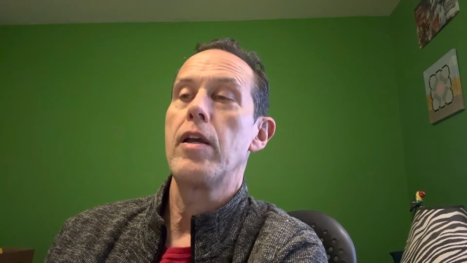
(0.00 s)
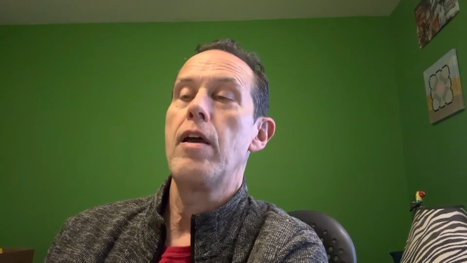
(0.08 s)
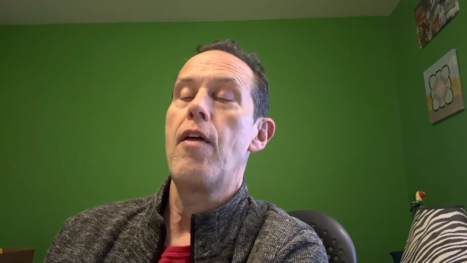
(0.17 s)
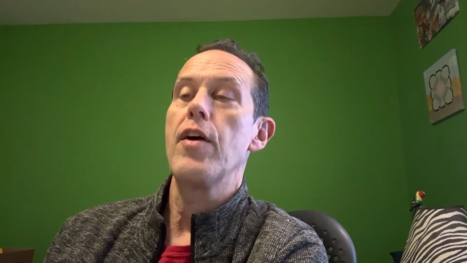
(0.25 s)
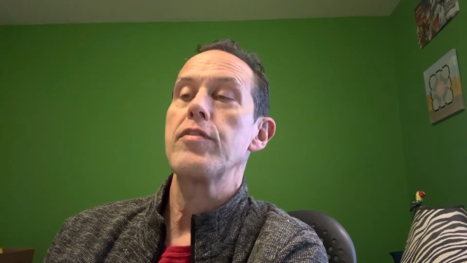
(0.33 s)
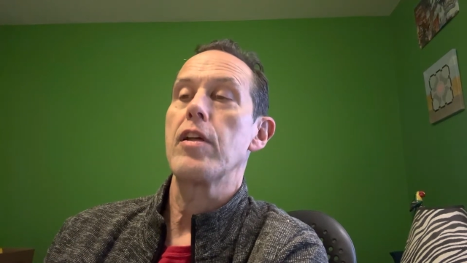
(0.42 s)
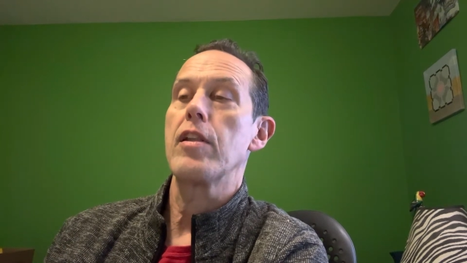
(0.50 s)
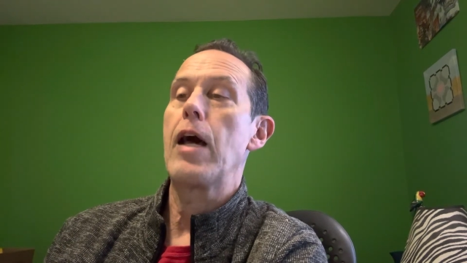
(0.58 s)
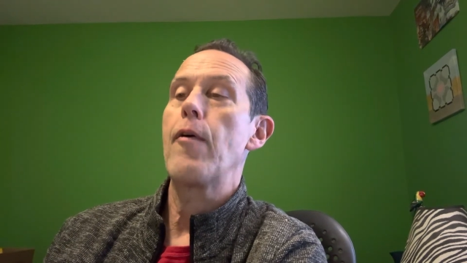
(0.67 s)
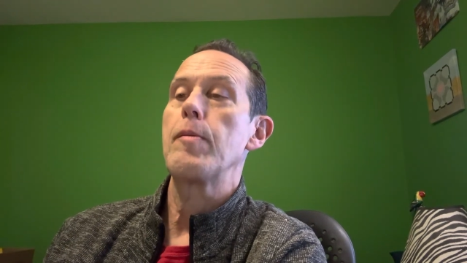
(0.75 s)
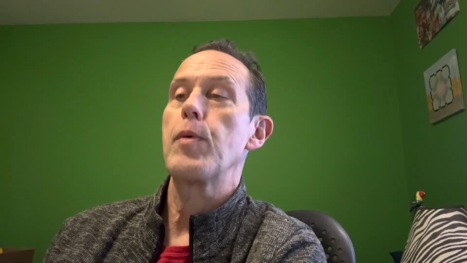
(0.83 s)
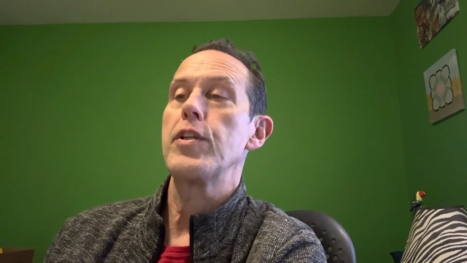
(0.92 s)
thus
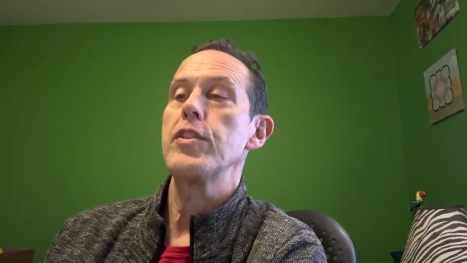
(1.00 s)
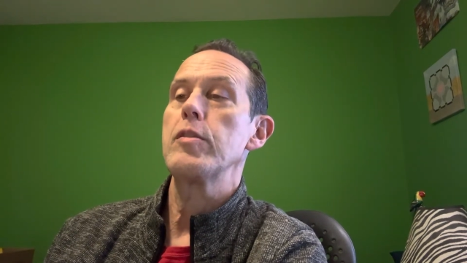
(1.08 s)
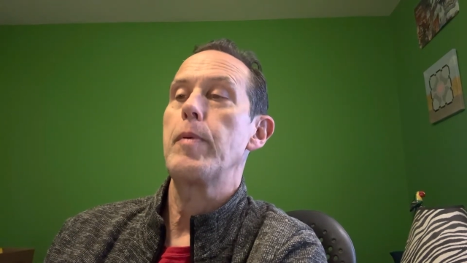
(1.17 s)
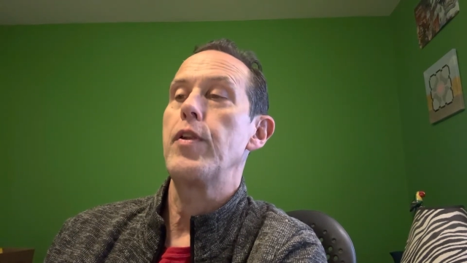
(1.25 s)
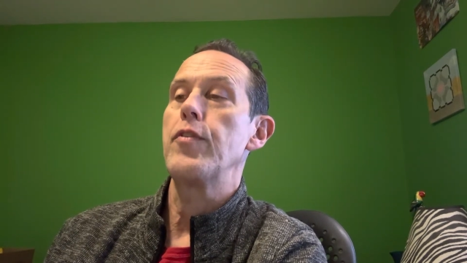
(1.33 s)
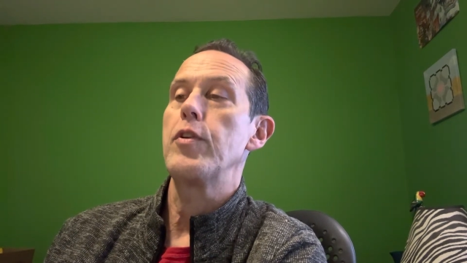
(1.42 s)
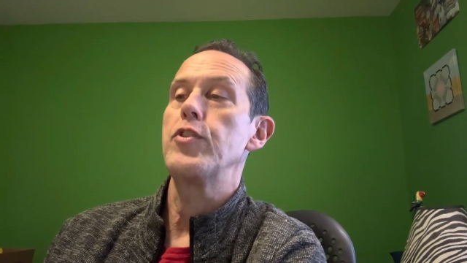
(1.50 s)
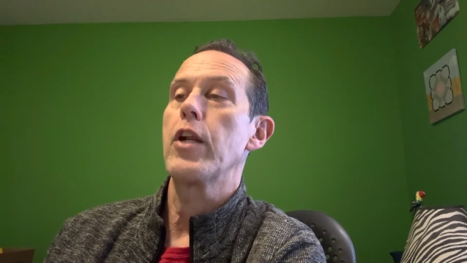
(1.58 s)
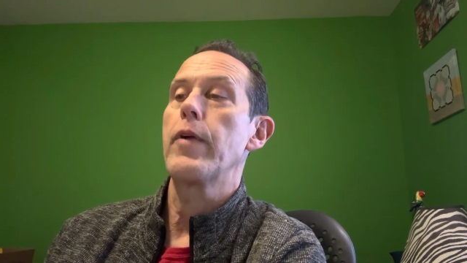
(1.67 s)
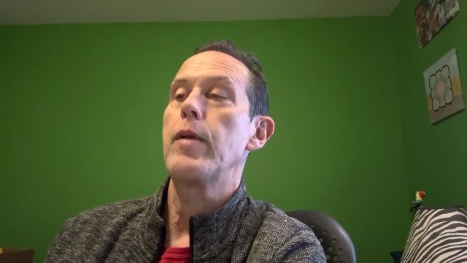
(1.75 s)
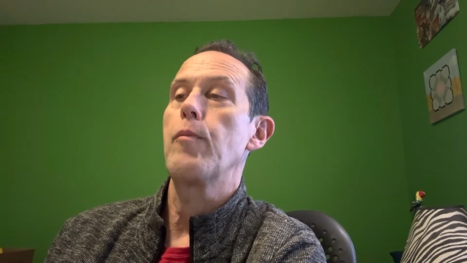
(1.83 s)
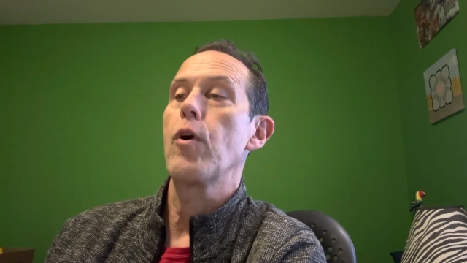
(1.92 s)
allowing participants to
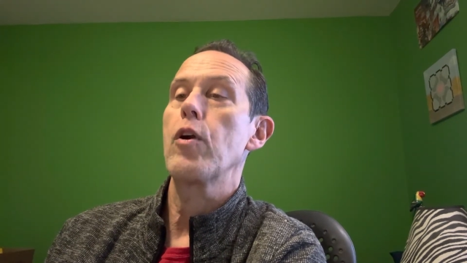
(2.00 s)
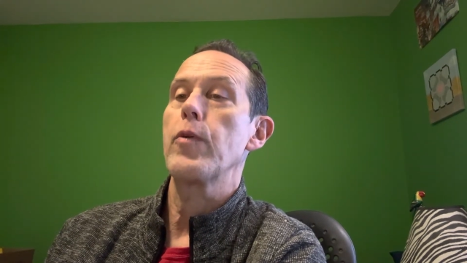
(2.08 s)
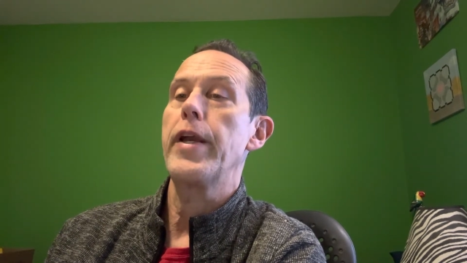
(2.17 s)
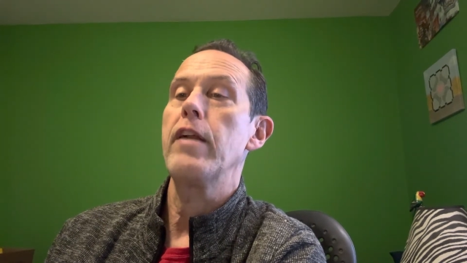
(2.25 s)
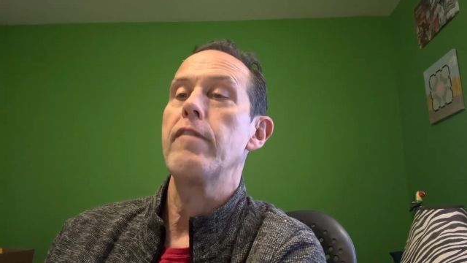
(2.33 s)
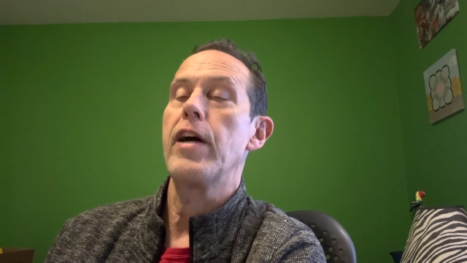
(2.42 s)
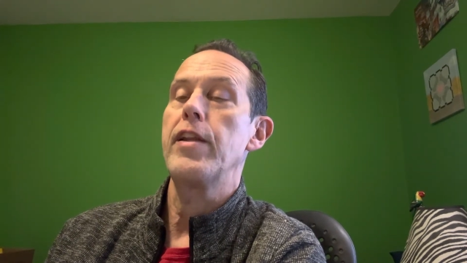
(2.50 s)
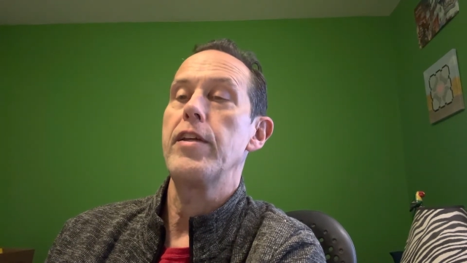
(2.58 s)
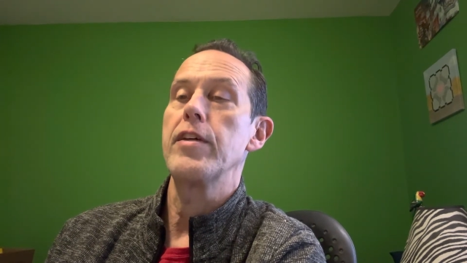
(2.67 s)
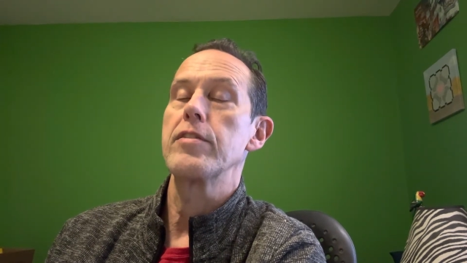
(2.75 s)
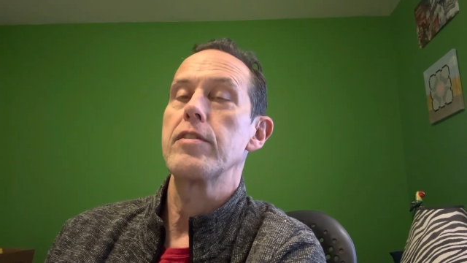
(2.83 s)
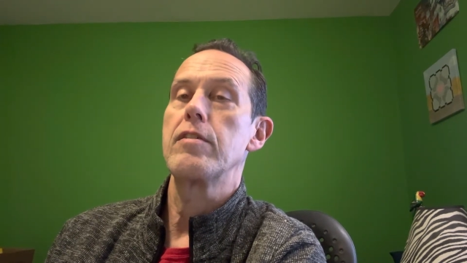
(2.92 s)
generate more creative ideas,